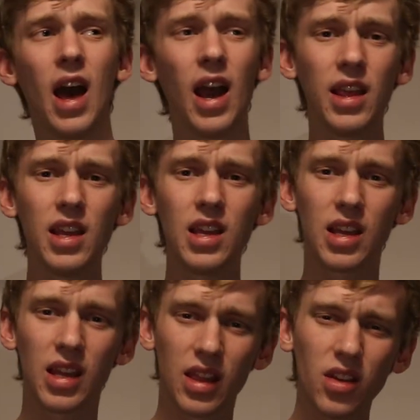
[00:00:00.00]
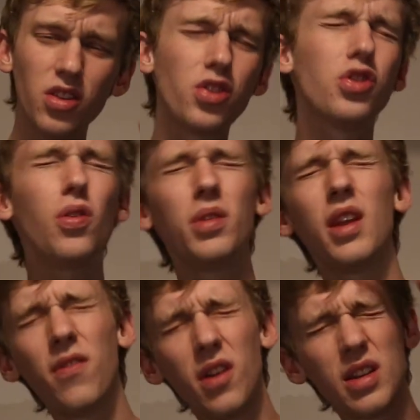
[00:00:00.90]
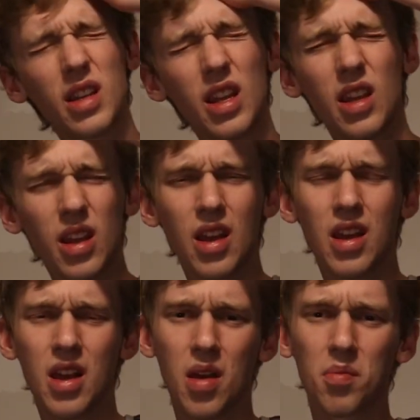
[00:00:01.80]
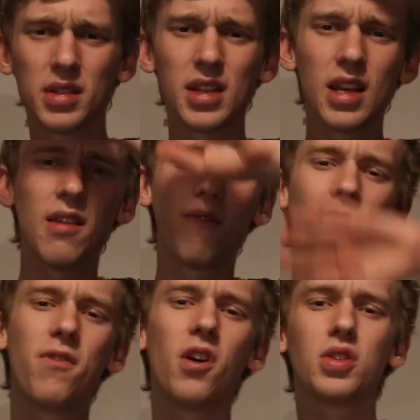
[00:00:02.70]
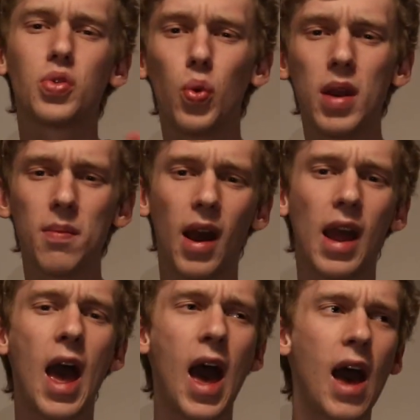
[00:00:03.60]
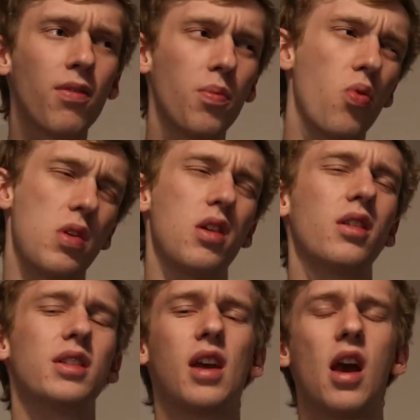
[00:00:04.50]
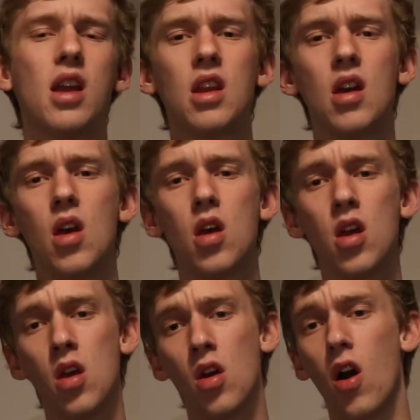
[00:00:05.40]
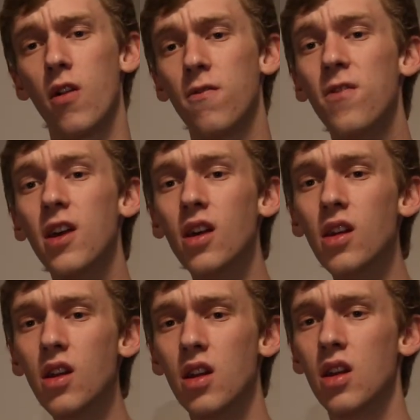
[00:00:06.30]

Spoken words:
I think they're just so different. Let's say the Verts win by half a point on design. On fill,